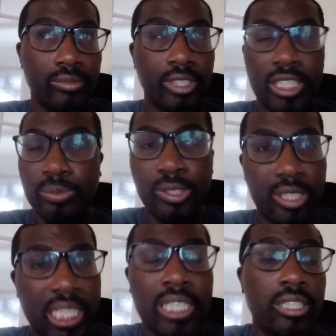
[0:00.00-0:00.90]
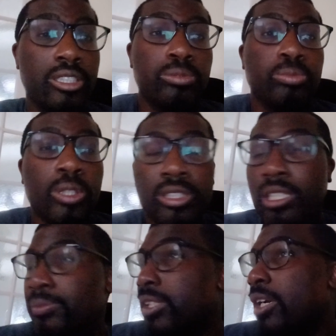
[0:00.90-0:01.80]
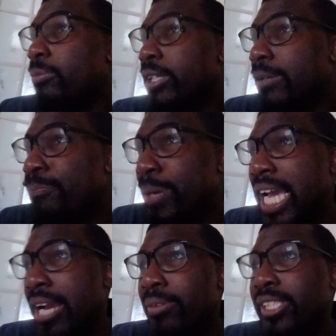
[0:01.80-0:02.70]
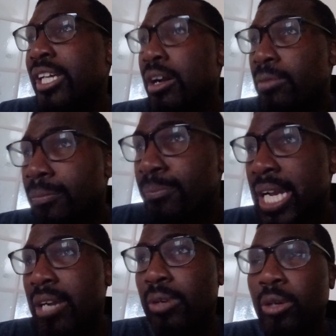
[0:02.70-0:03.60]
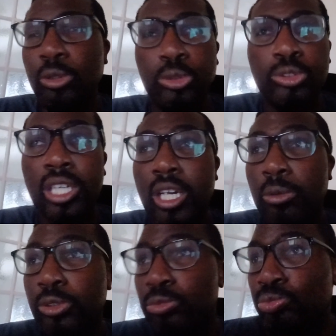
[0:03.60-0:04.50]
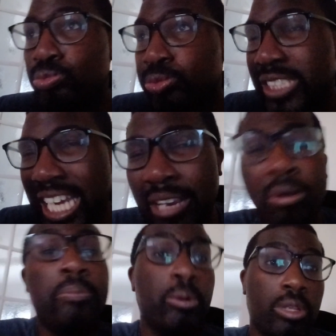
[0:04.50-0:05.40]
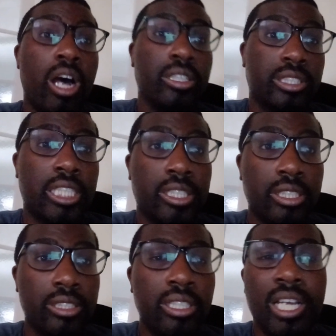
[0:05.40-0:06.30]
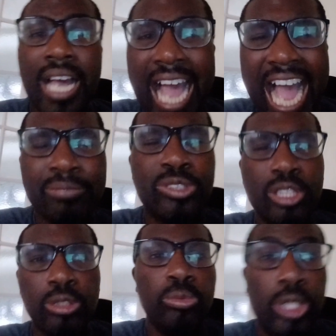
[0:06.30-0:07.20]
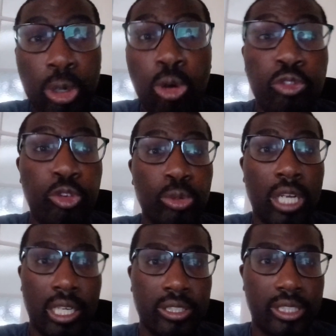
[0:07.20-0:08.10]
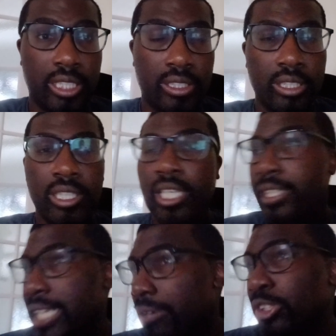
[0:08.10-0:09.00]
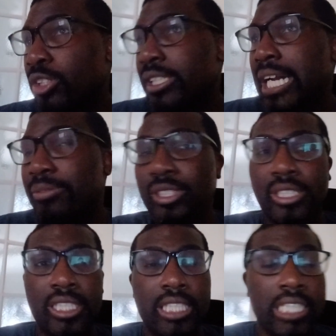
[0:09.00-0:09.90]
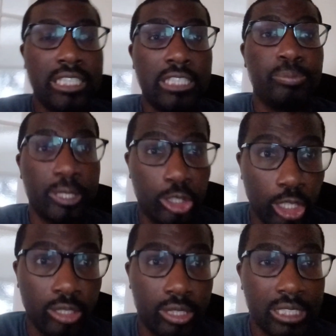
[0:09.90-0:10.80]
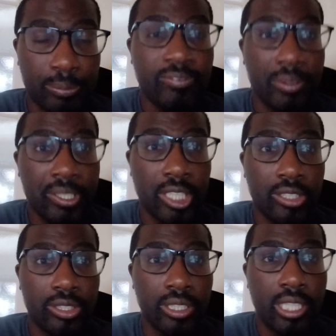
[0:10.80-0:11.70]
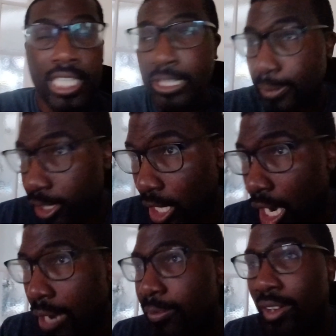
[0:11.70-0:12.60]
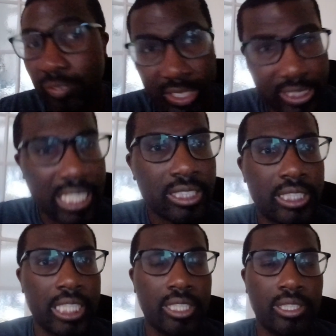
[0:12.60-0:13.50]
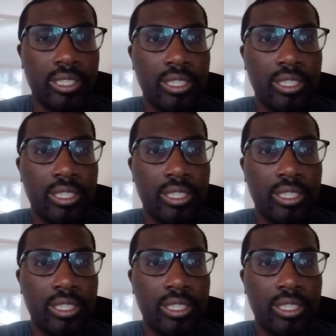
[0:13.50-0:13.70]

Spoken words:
It's ridiculous we're comparing Romero, who was terrible last season, absolutely awful last season. Now he's got the captaincy. Yes, he's been good. He's been very good. He's been calm, fantastic.